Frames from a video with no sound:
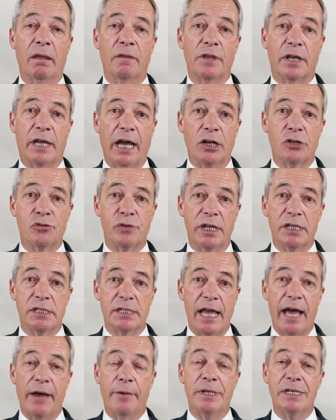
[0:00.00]
The country is
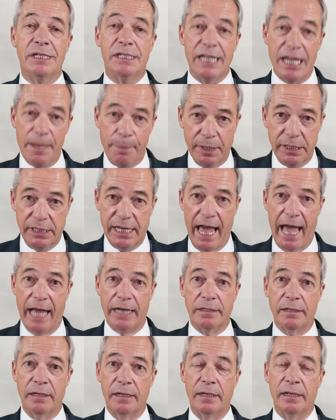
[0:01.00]
now in deeper
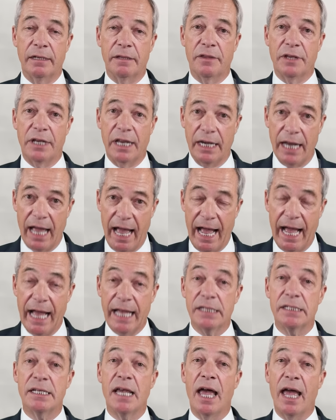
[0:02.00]
debt than it
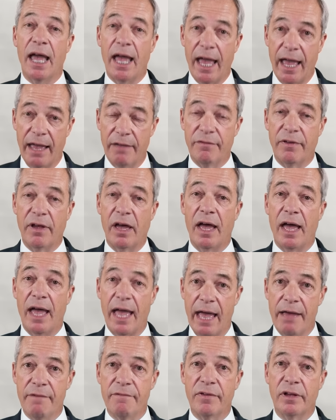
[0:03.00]
has ever,
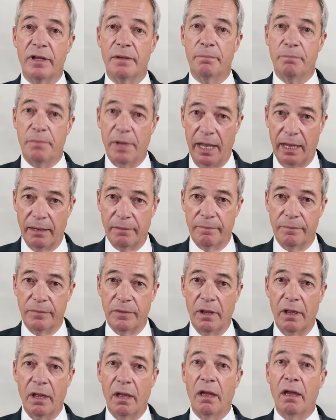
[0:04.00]
ever been.
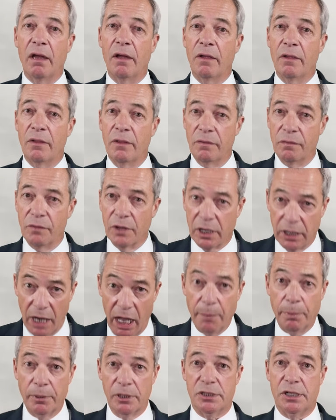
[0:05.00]
The
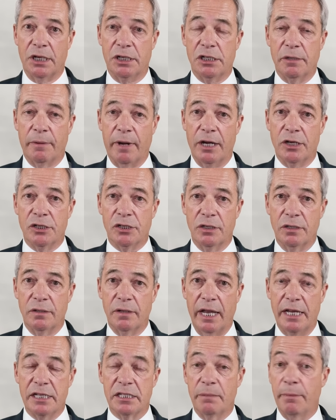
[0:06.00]
global
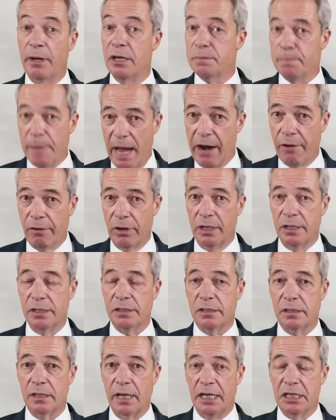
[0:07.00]
situation is the most
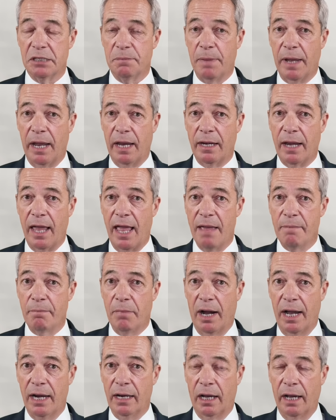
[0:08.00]
perilous it's been in
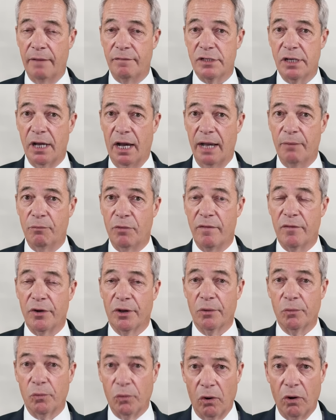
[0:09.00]
my lifetime. We've
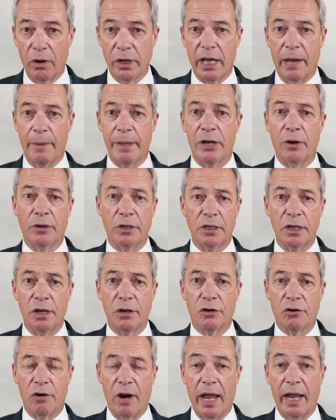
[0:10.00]
got a war going on in
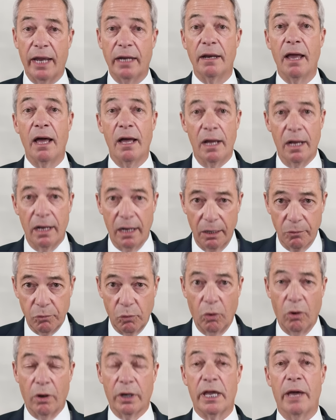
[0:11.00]
Ukraine, a
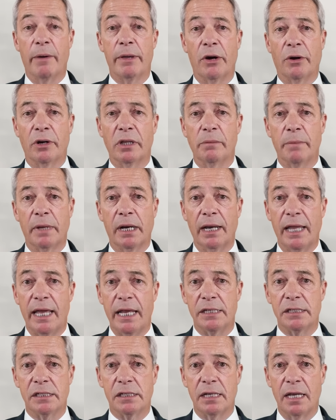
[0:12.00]
war going on in the Middle
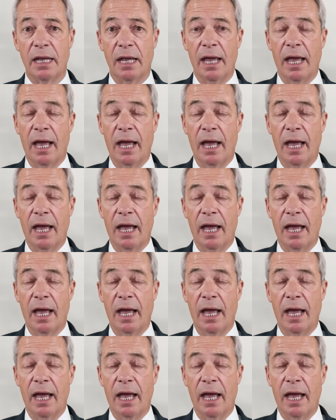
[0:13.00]
East,